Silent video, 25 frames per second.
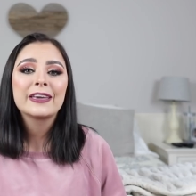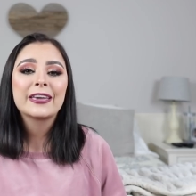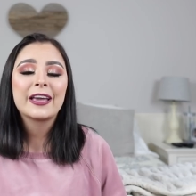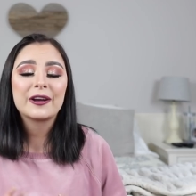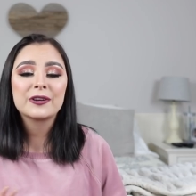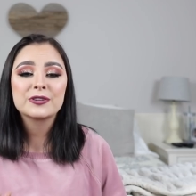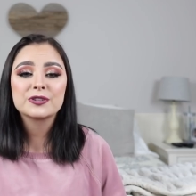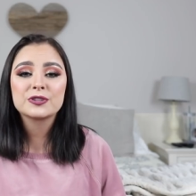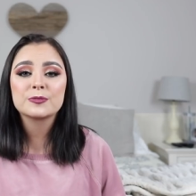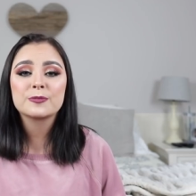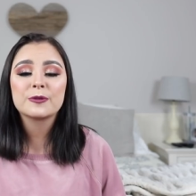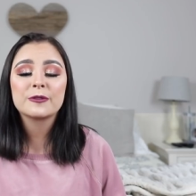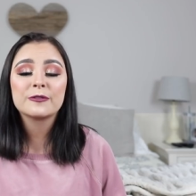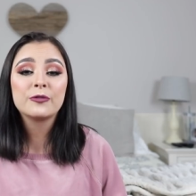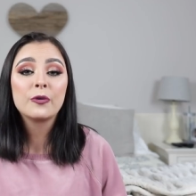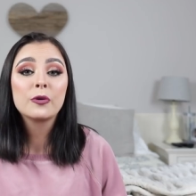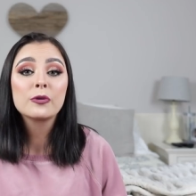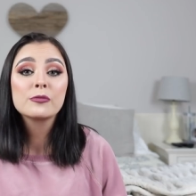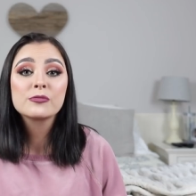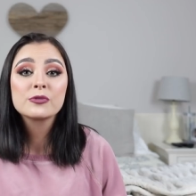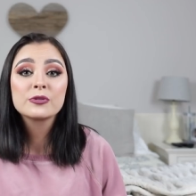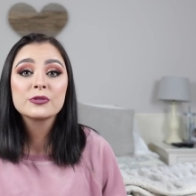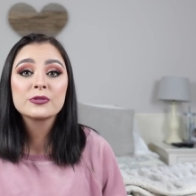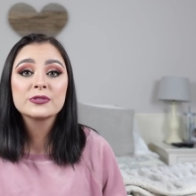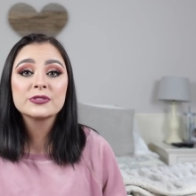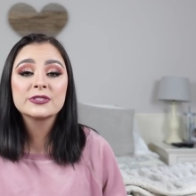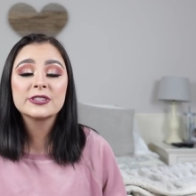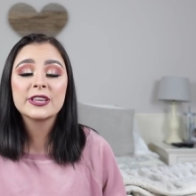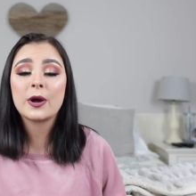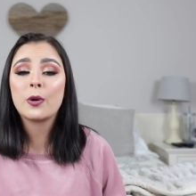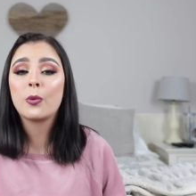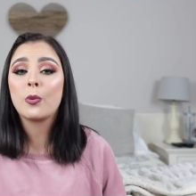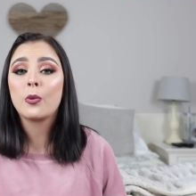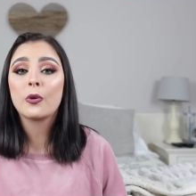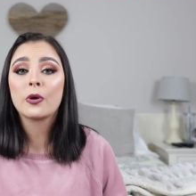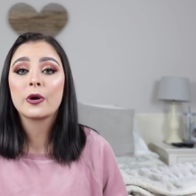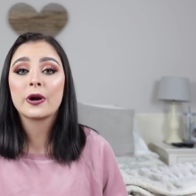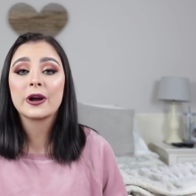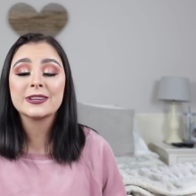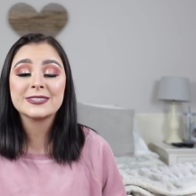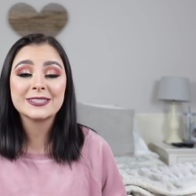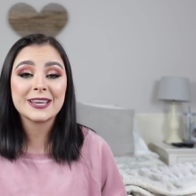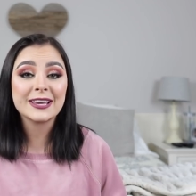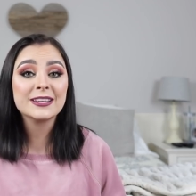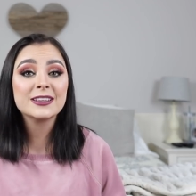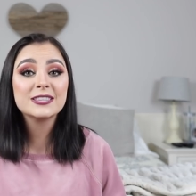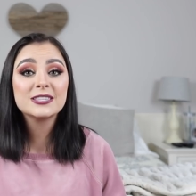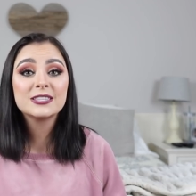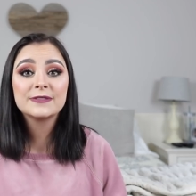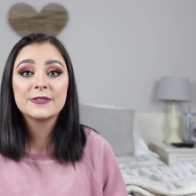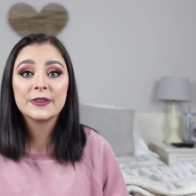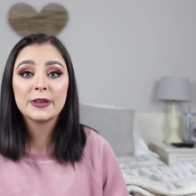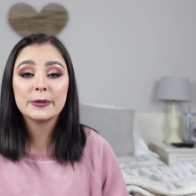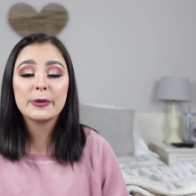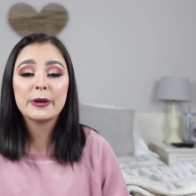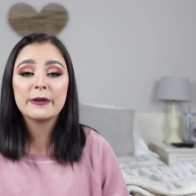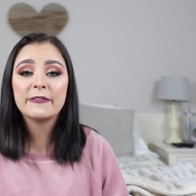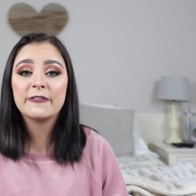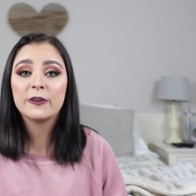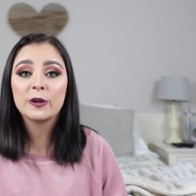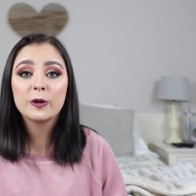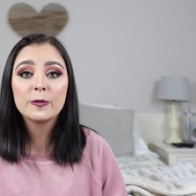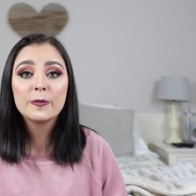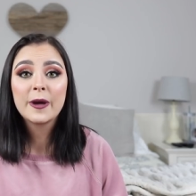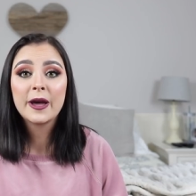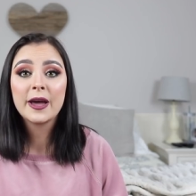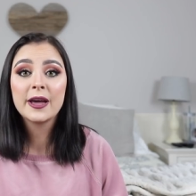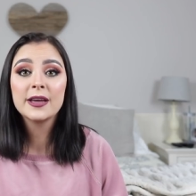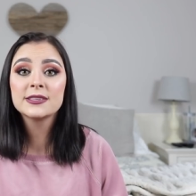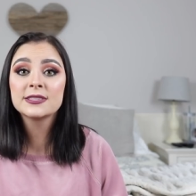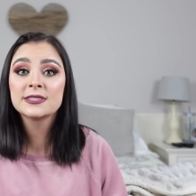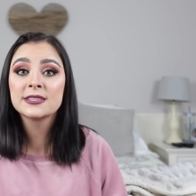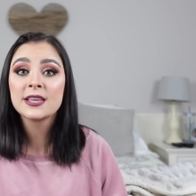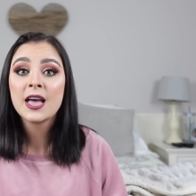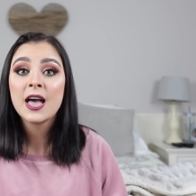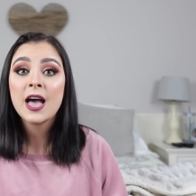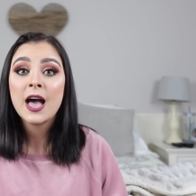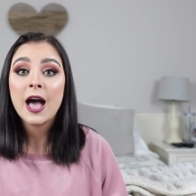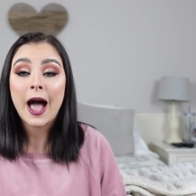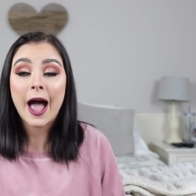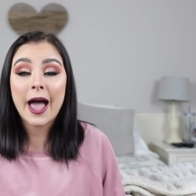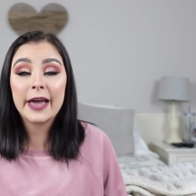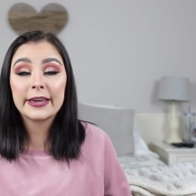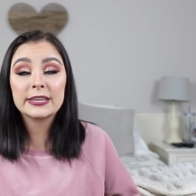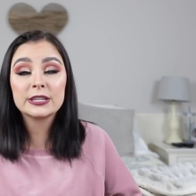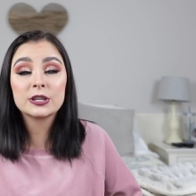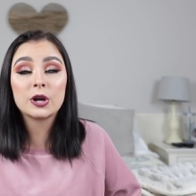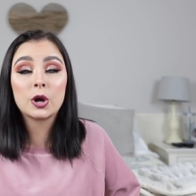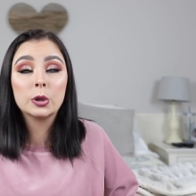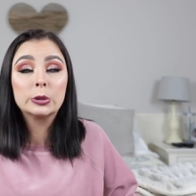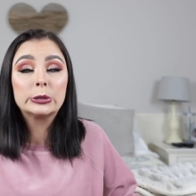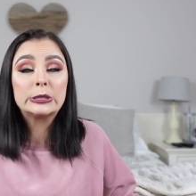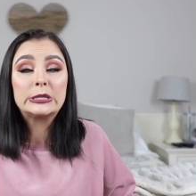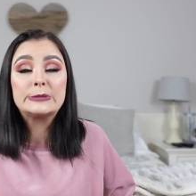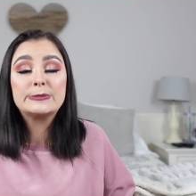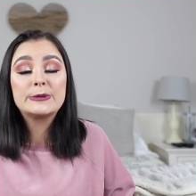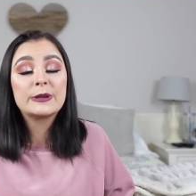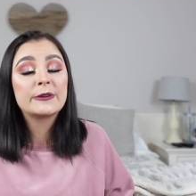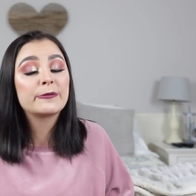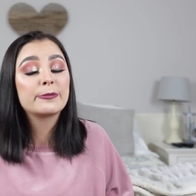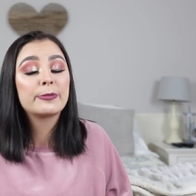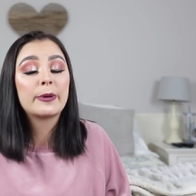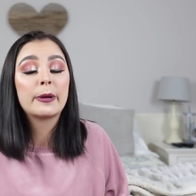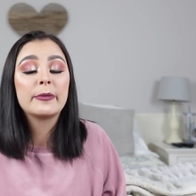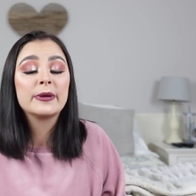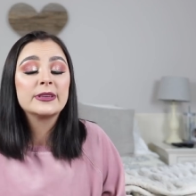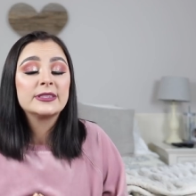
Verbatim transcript: character performers or attendants feel about PhotoPass. I can only speak by